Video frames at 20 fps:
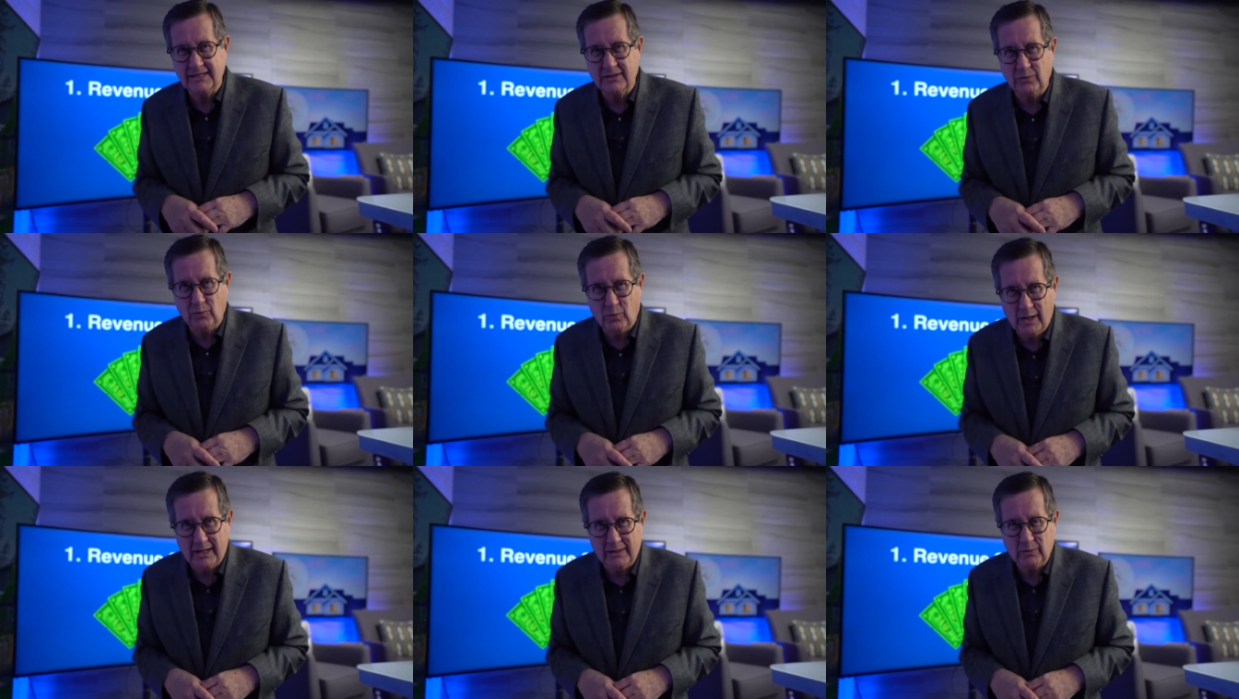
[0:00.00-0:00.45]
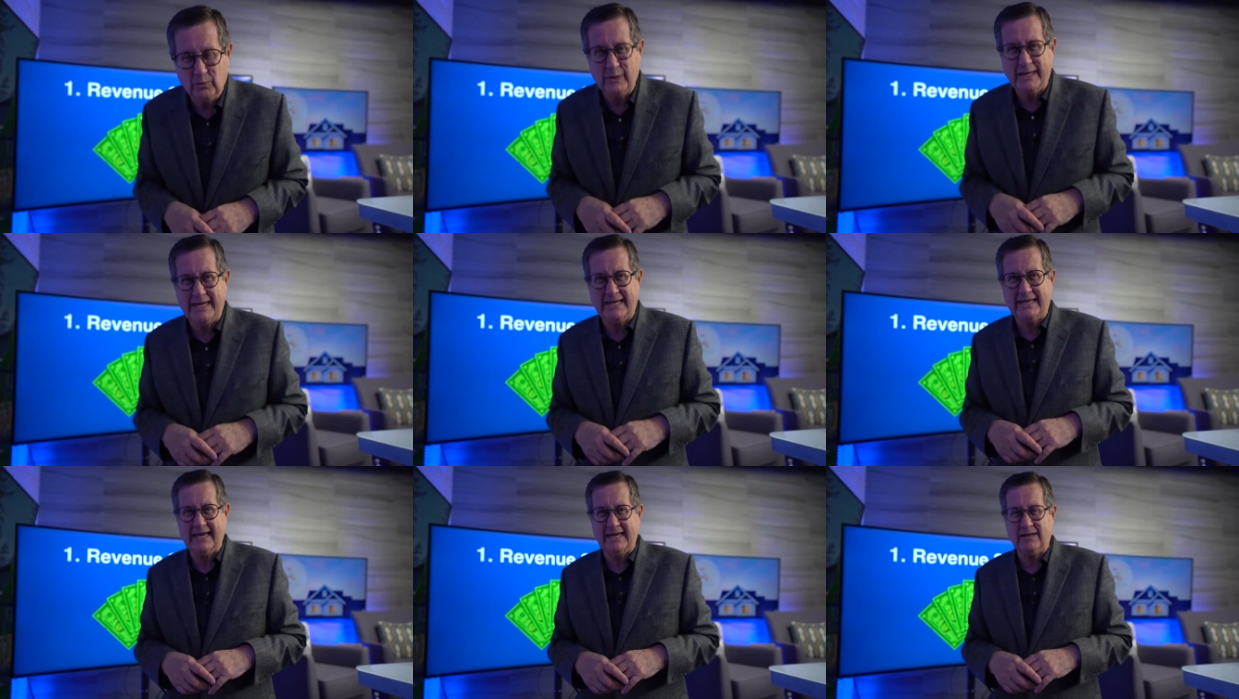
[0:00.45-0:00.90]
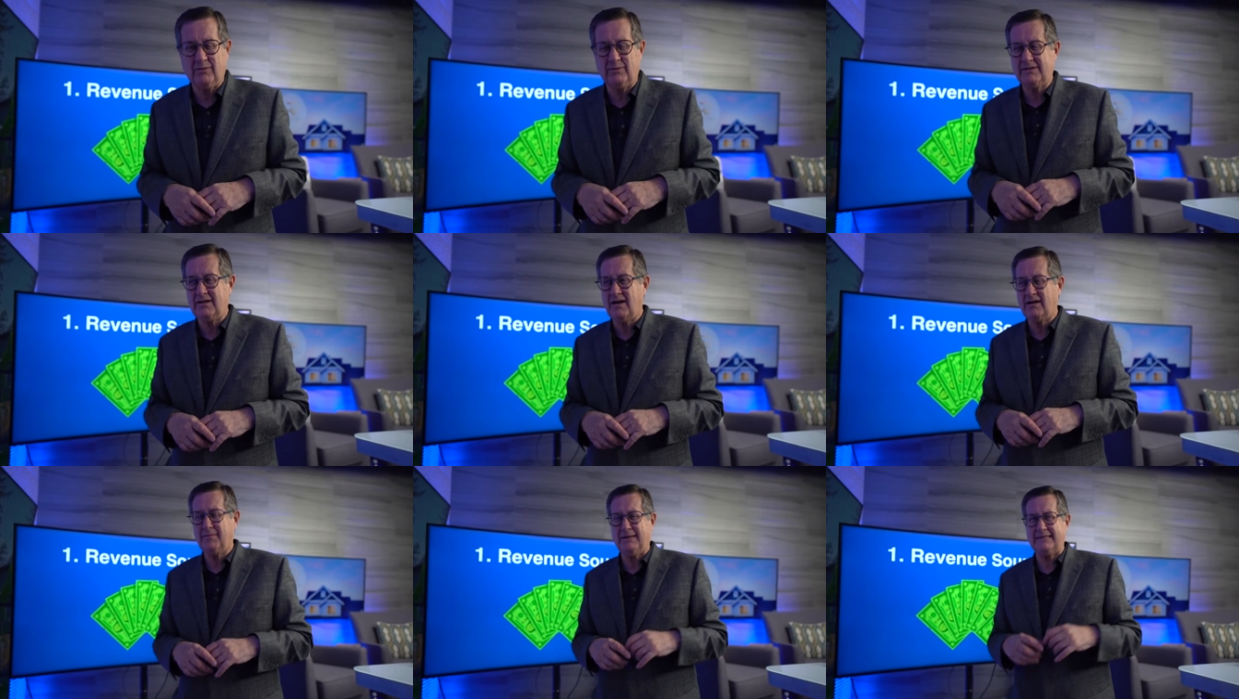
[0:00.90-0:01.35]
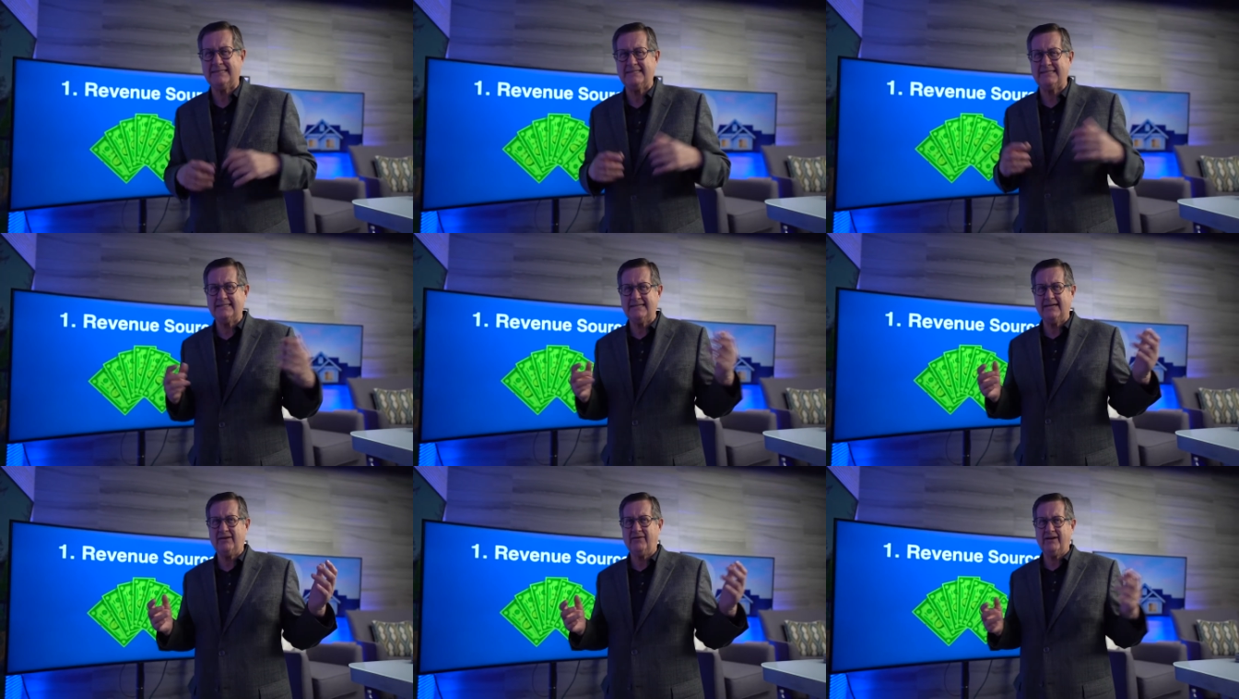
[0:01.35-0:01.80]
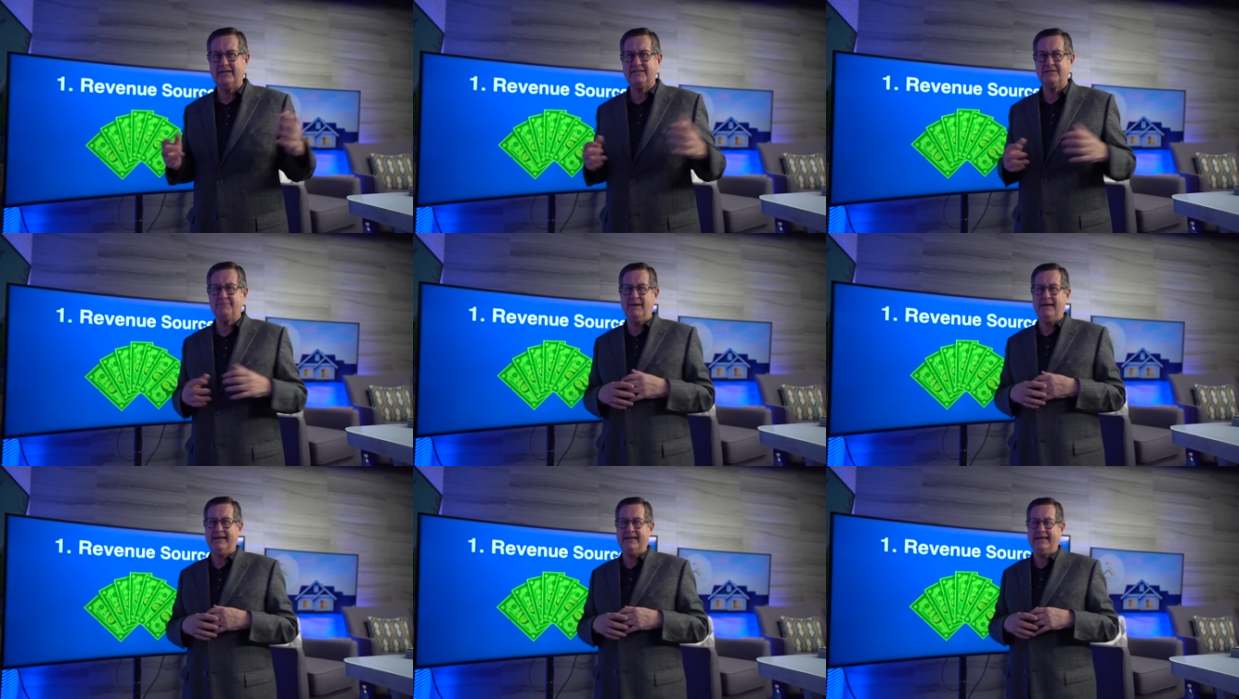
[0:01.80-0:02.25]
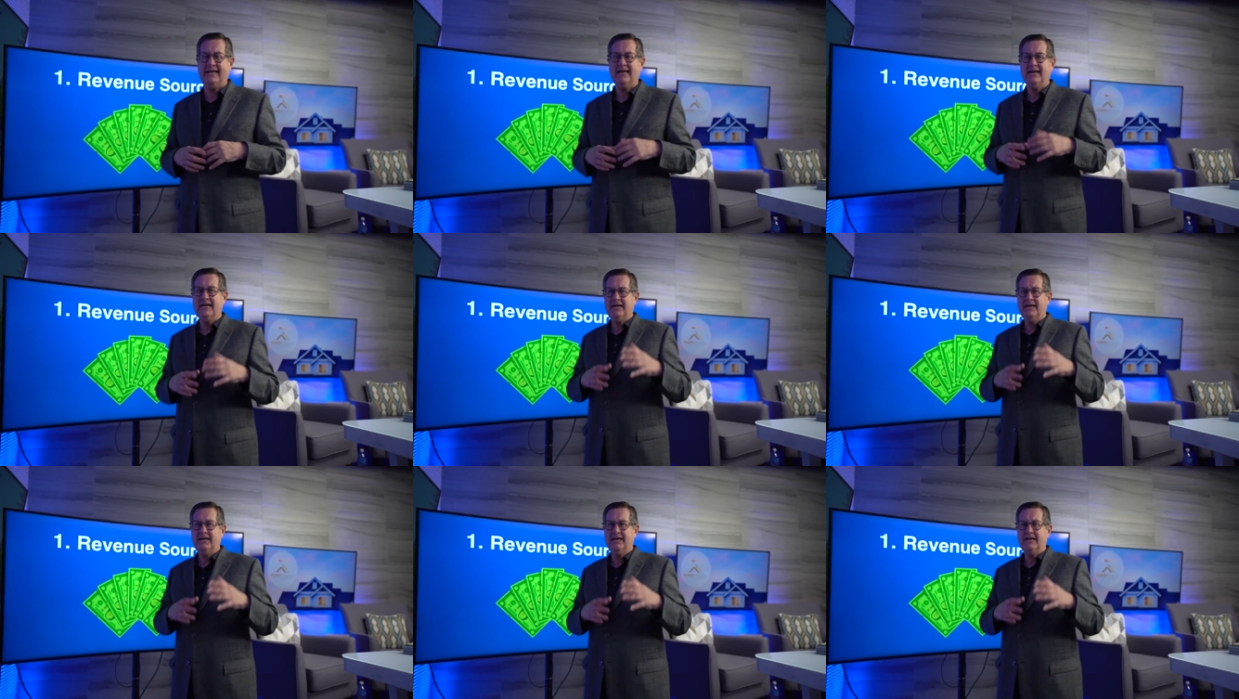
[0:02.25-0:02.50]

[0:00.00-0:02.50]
in one weekend. We're talking about serious money.